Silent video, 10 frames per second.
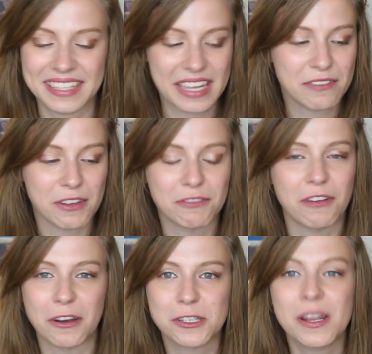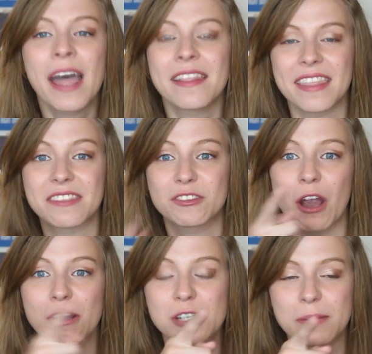even function?
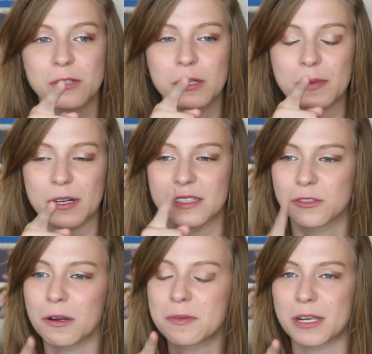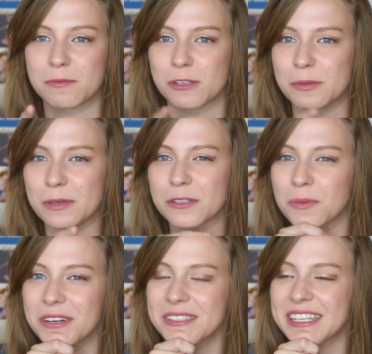Starship Troopers, Stormship
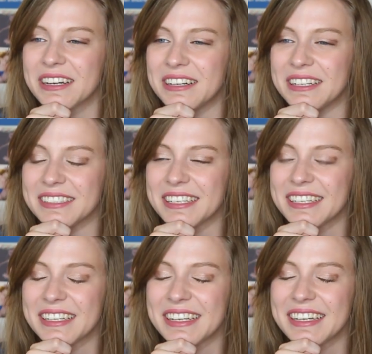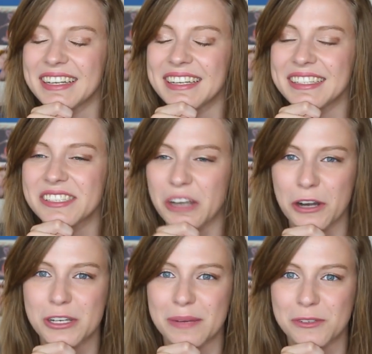Troopers, what was it called?
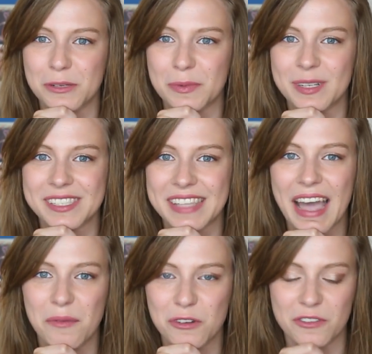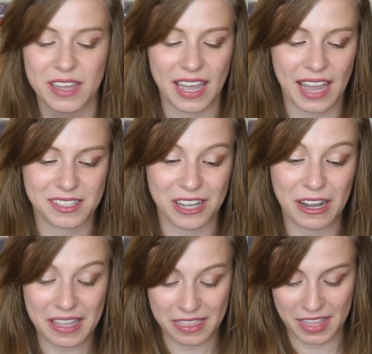Starship Troopers. That movie I
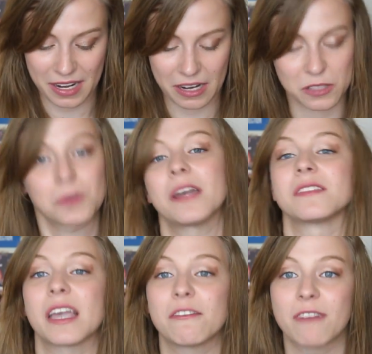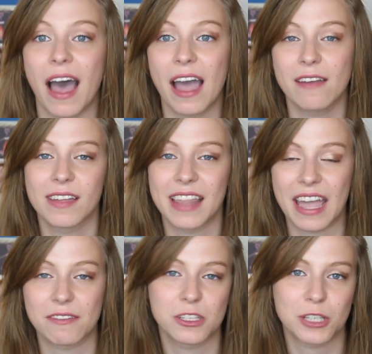saw in theaters when I was like 5, and they have the